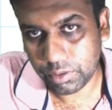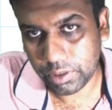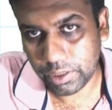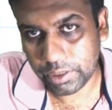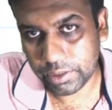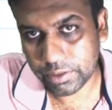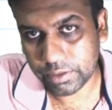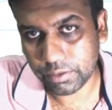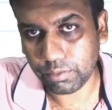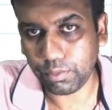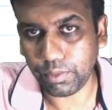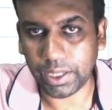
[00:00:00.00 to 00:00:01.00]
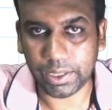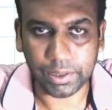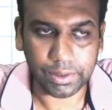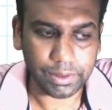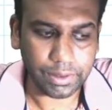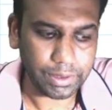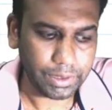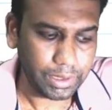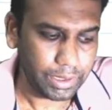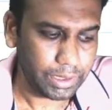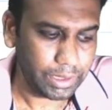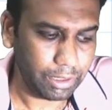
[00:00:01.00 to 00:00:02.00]
is 1.
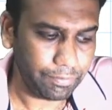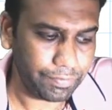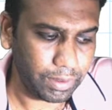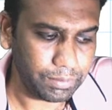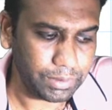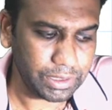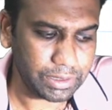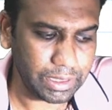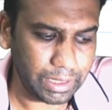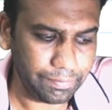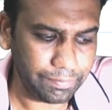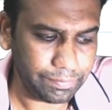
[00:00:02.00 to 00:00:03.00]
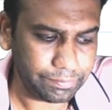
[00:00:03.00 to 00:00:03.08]
Now from this graph,